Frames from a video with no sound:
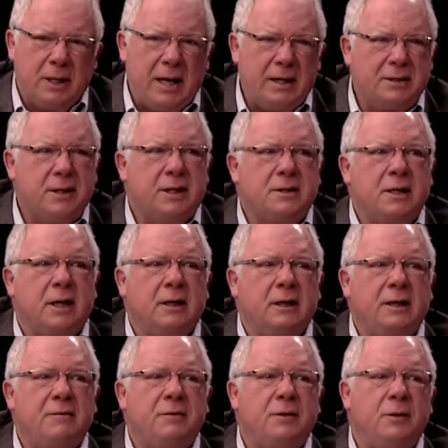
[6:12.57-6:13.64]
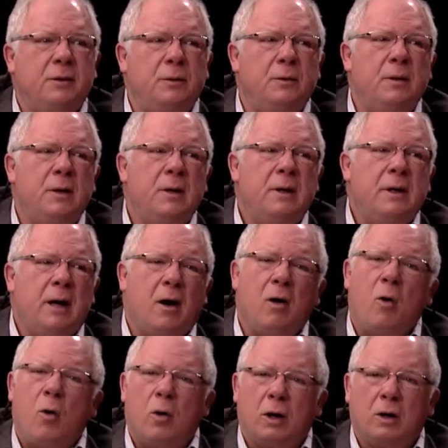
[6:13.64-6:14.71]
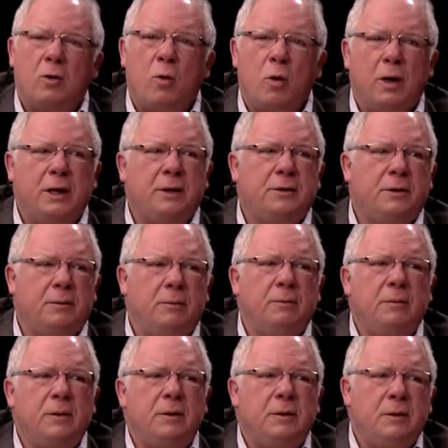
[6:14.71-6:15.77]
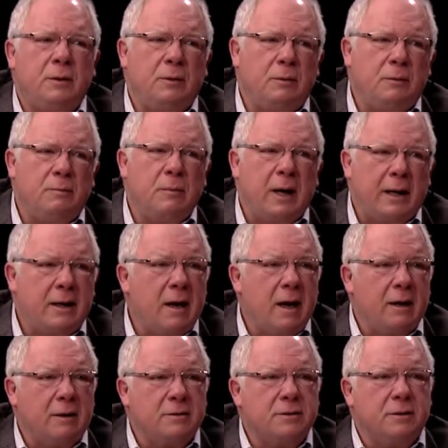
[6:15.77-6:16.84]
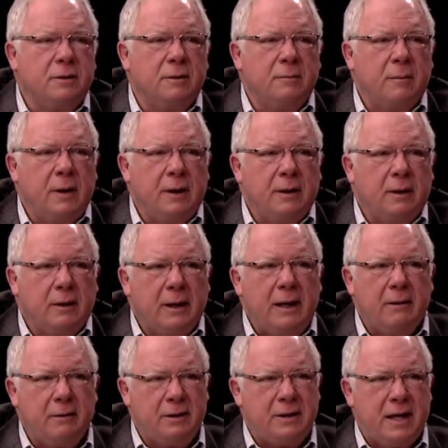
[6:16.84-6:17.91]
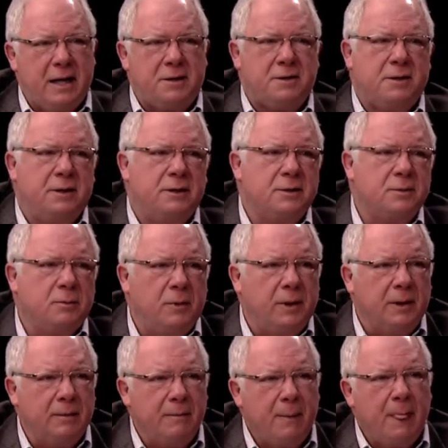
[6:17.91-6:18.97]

assets I leave to, or according to my codicil and the letter attached to this will.